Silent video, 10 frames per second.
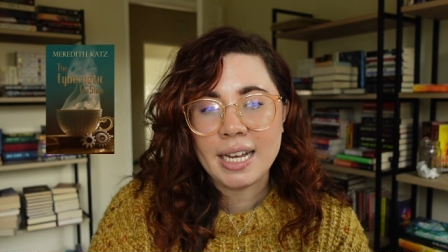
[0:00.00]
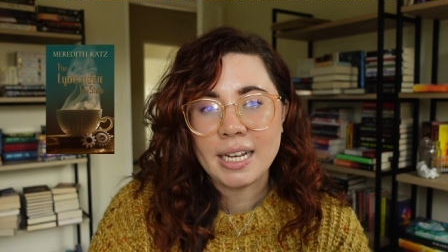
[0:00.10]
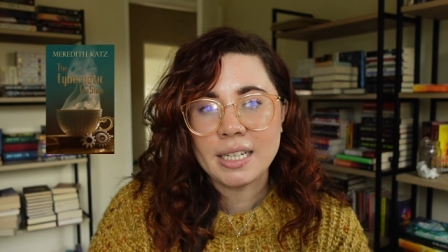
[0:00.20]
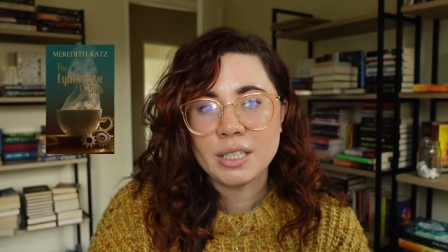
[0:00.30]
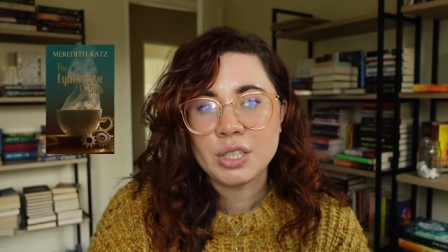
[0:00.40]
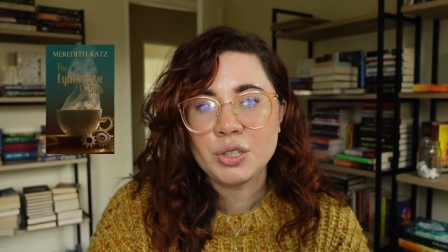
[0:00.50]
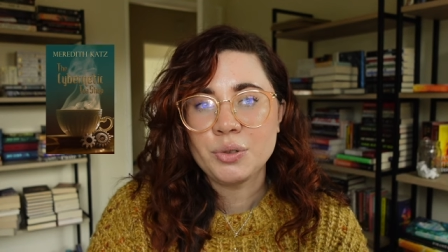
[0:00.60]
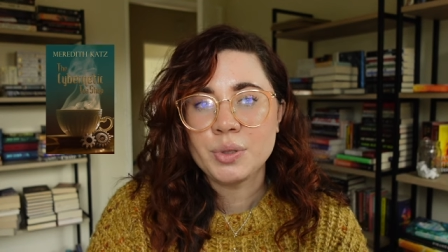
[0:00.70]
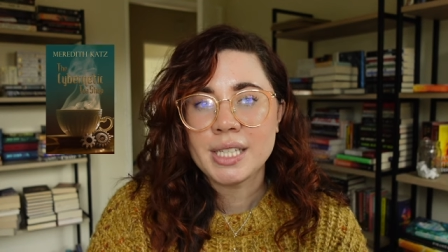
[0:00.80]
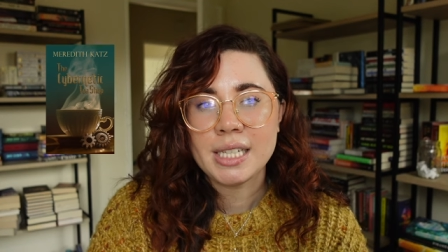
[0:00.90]
And
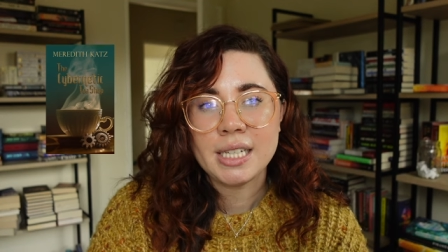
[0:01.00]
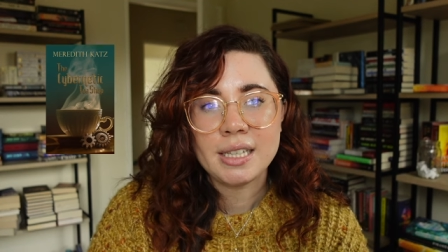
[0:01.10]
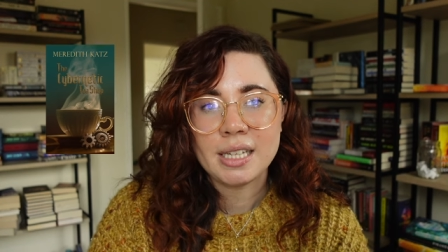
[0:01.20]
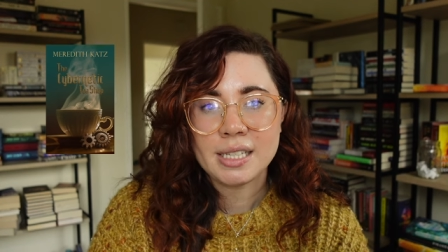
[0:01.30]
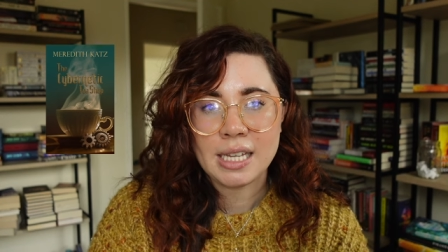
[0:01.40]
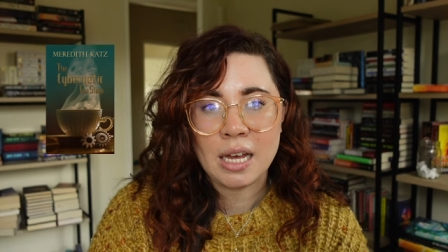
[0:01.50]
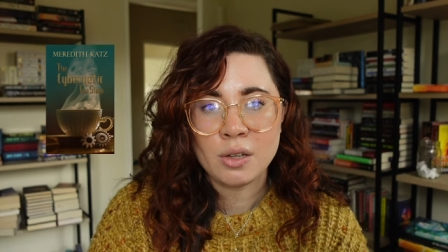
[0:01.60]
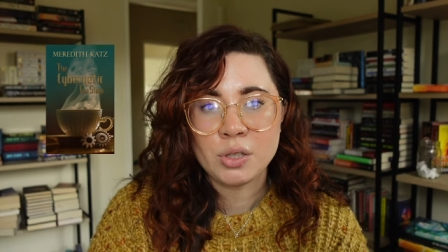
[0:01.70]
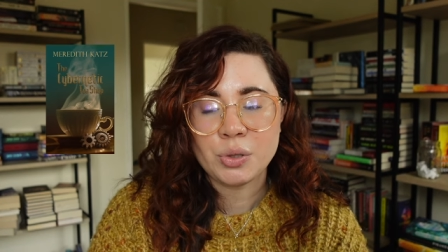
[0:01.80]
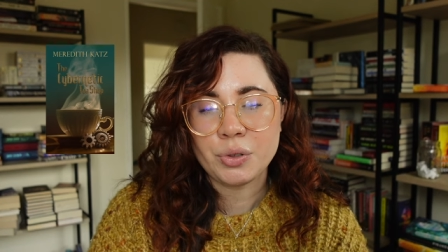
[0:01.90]
you see that
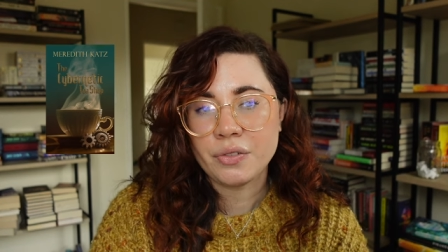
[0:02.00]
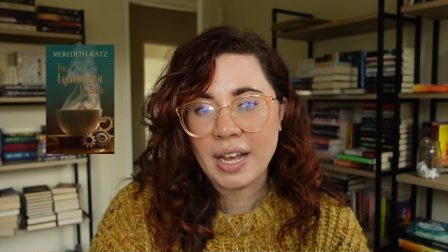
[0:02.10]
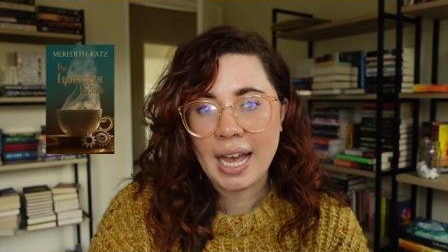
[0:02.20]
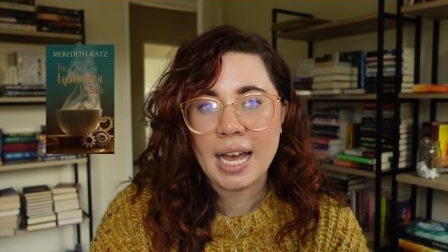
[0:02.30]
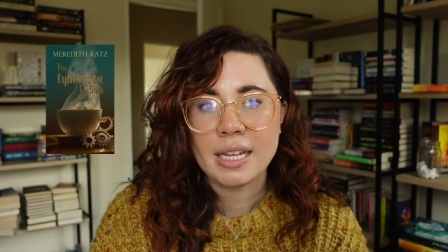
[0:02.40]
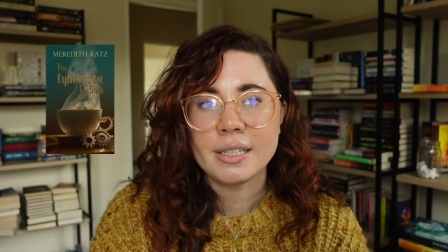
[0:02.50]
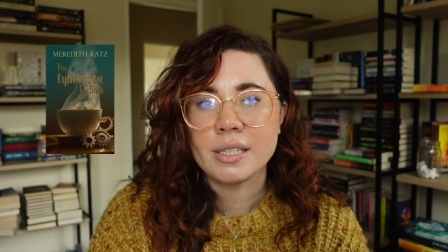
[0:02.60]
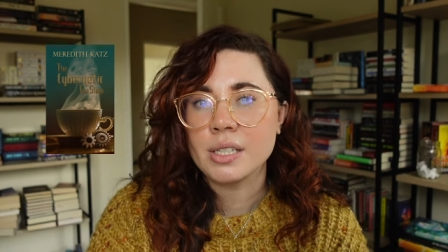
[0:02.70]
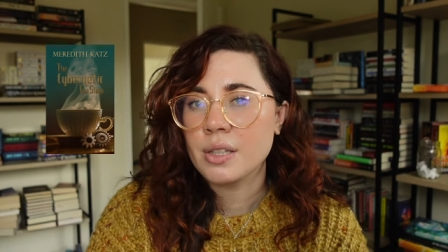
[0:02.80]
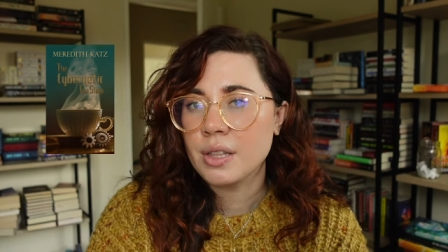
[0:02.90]
Sal sort of
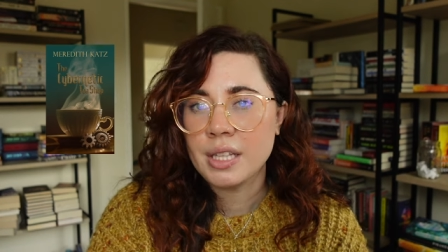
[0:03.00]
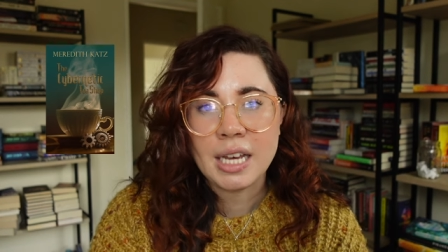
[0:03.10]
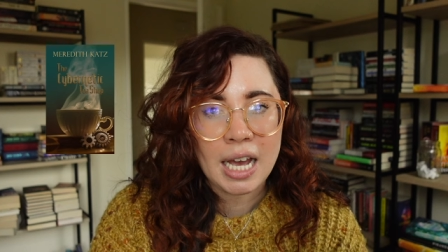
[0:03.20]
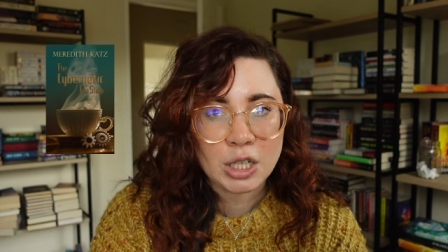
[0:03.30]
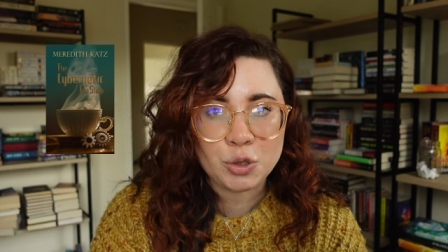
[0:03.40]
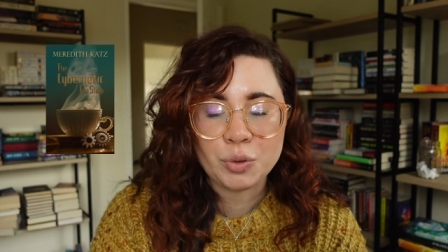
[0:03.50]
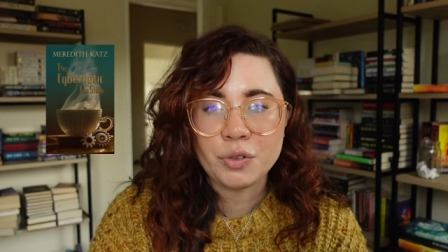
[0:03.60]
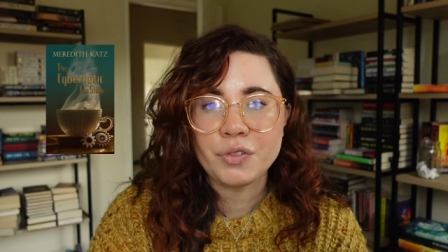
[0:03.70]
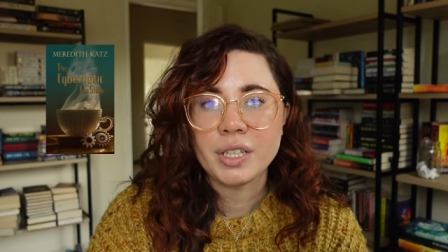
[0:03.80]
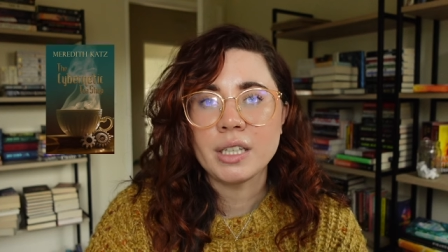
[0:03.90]
has the actual
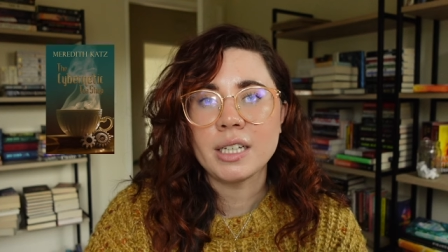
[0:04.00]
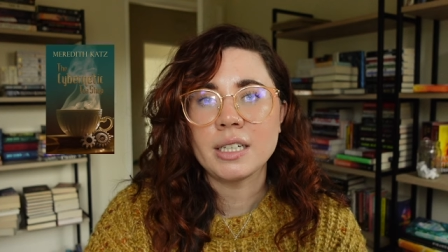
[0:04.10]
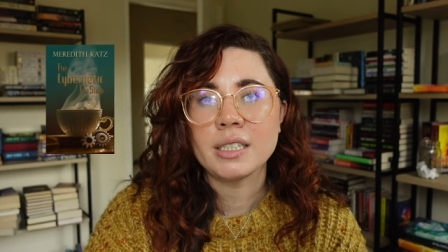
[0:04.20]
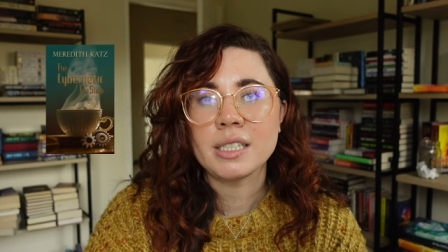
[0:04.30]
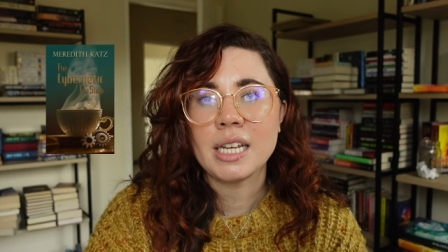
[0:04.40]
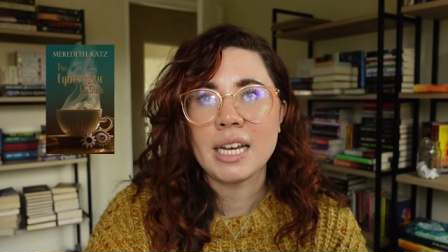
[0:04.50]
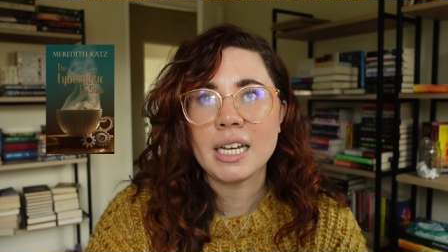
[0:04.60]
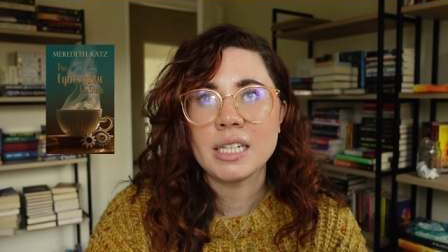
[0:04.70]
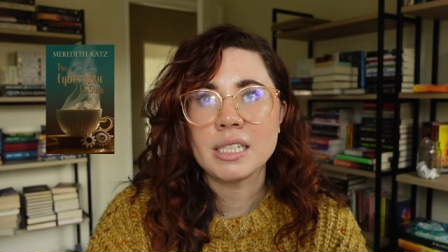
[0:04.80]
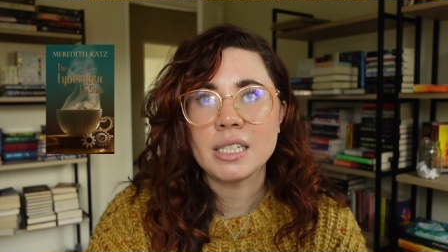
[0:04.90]
feelings
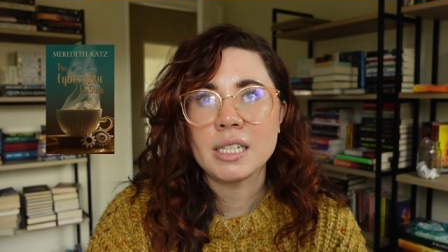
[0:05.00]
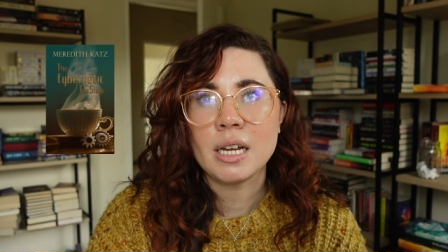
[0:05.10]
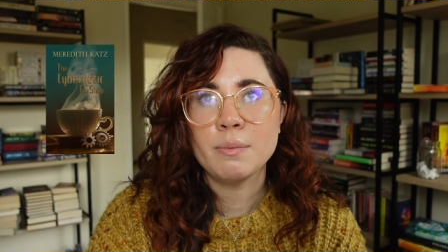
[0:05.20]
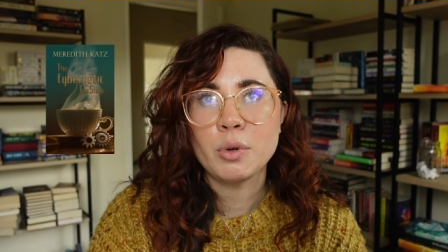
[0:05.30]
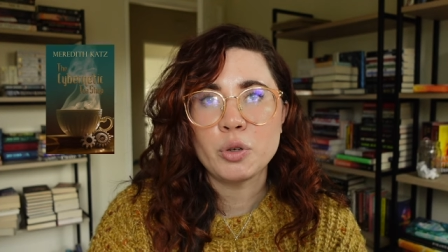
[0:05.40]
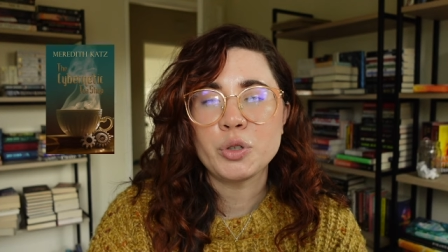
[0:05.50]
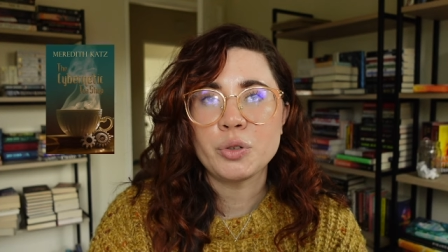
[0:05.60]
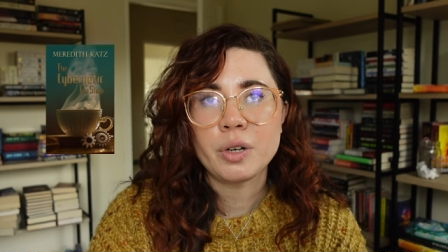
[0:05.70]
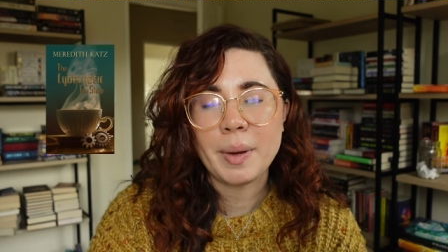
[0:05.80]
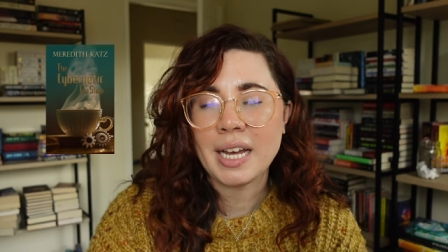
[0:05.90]
and
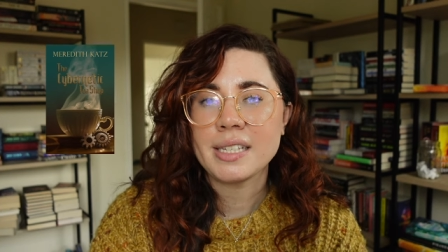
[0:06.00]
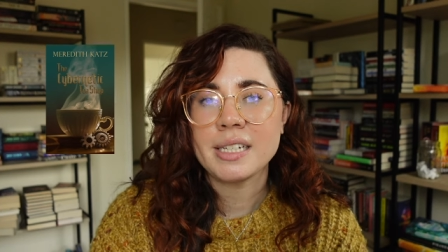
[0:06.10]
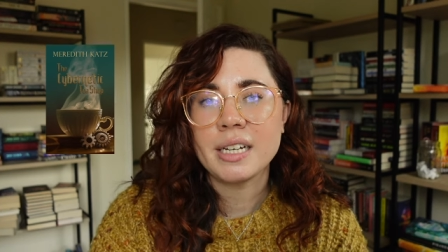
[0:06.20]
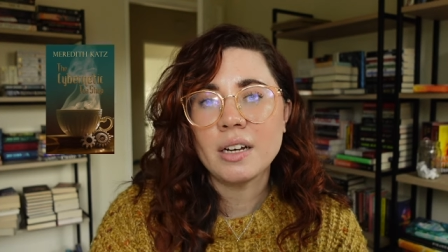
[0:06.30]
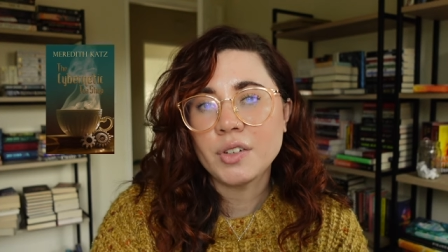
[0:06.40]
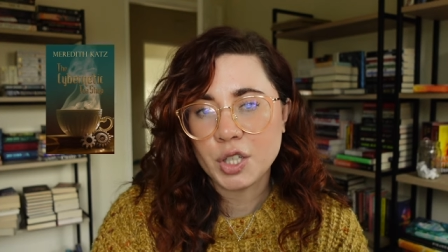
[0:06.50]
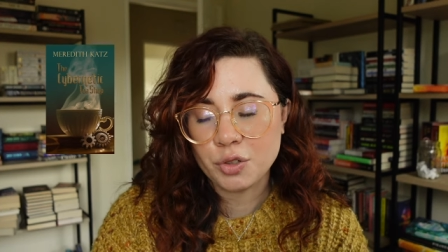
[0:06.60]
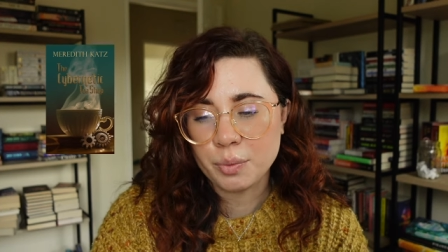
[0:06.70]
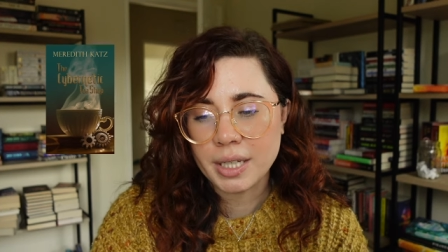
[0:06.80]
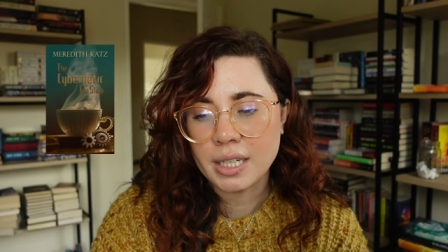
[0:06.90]
emotional capacity of a
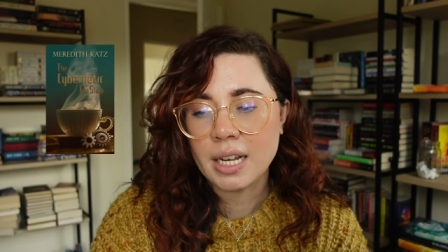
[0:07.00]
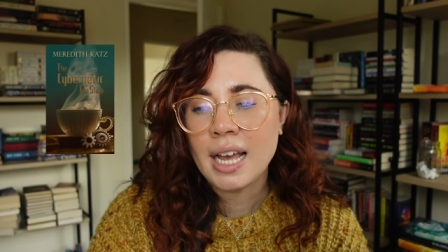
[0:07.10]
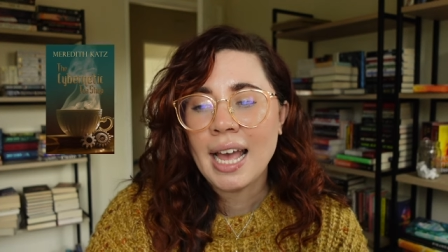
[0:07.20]
human,